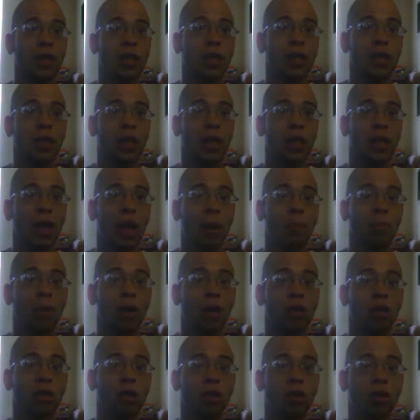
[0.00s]
didn't get that
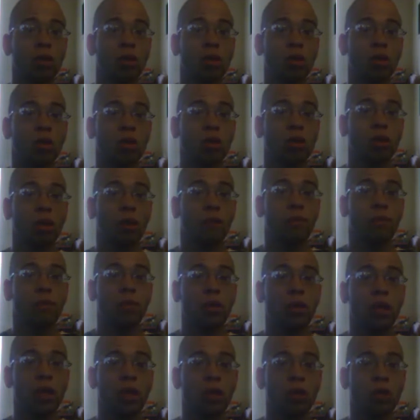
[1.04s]
much stuff
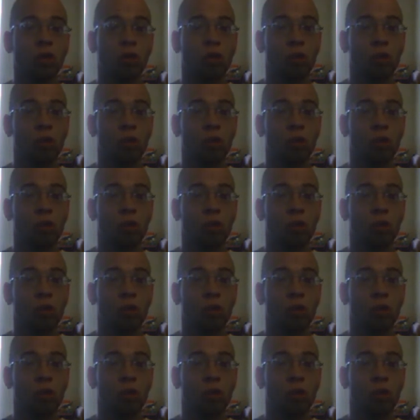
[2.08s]
from the deal